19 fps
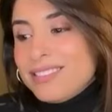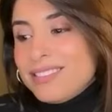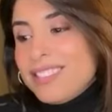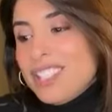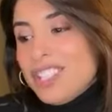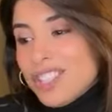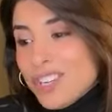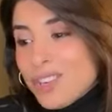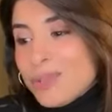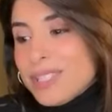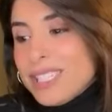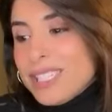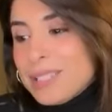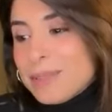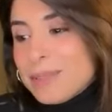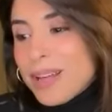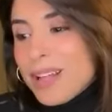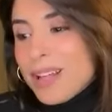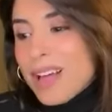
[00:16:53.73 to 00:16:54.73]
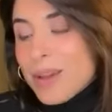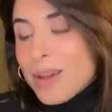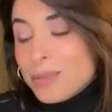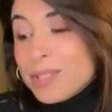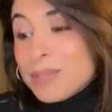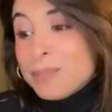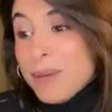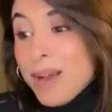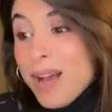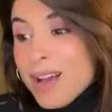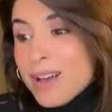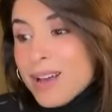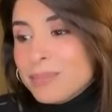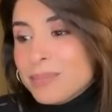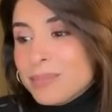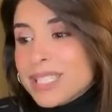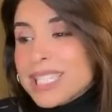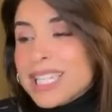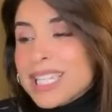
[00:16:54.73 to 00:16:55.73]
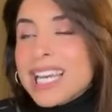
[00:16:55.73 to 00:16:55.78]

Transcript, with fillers: you know isabel i was bummed